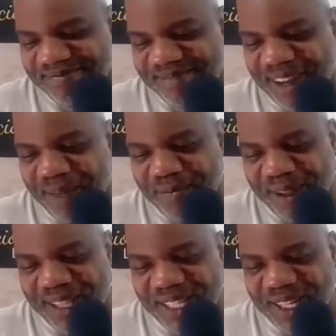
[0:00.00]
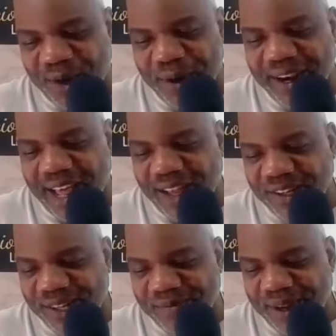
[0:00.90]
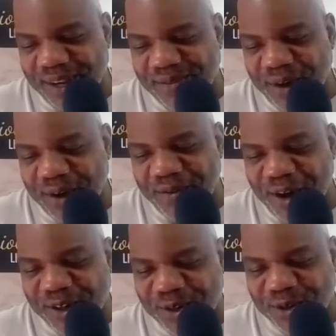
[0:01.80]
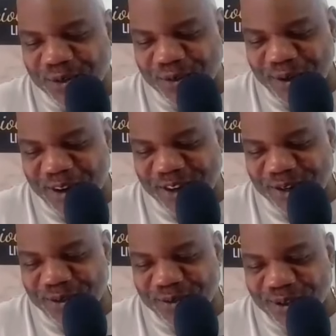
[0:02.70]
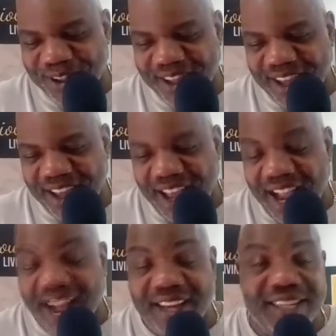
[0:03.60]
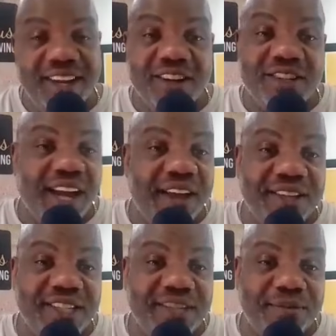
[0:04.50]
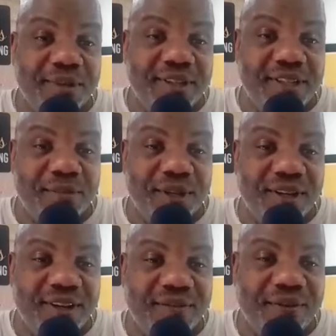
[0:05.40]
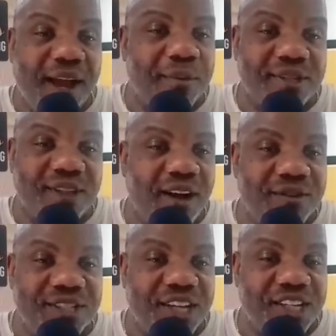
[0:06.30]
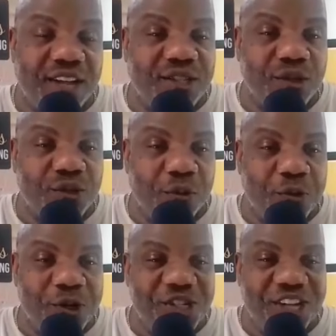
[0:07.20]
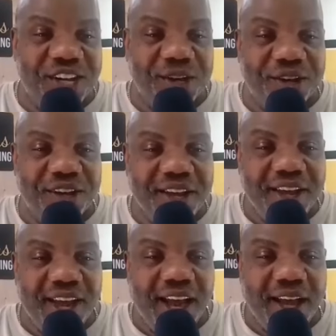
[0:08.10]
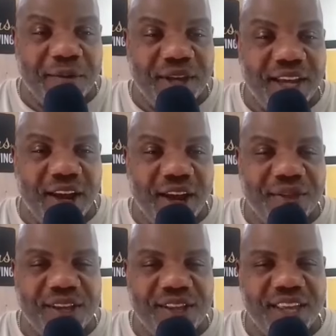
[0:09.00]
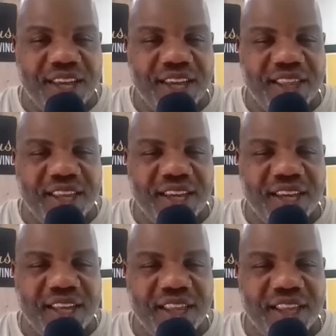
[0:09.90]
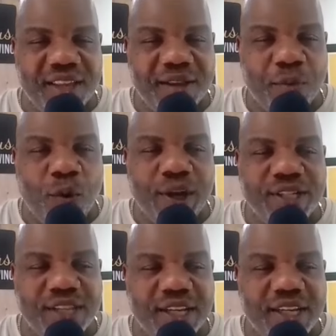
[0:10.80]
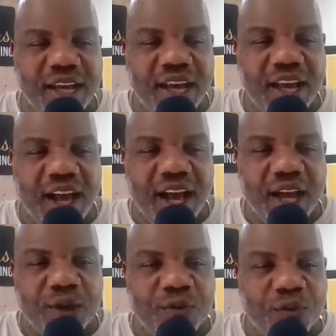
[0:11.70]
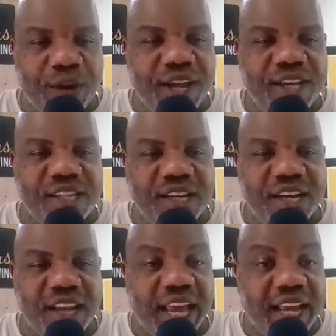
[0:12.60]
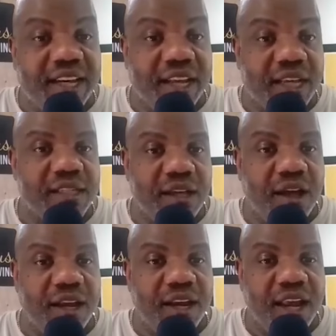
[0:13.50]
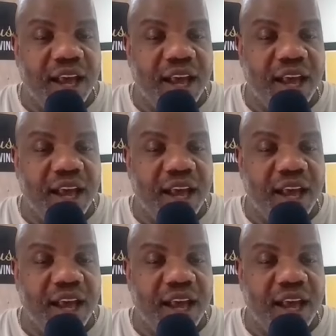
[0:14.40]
No, that's a great analogy. And it's very, very truthful, very, very truthful. I gotta say, Doctor Guy, this is this has been fabulous conversation. I still so appreciate you uh, being here. I think the the the, the points that uh, you raised and enlightened us on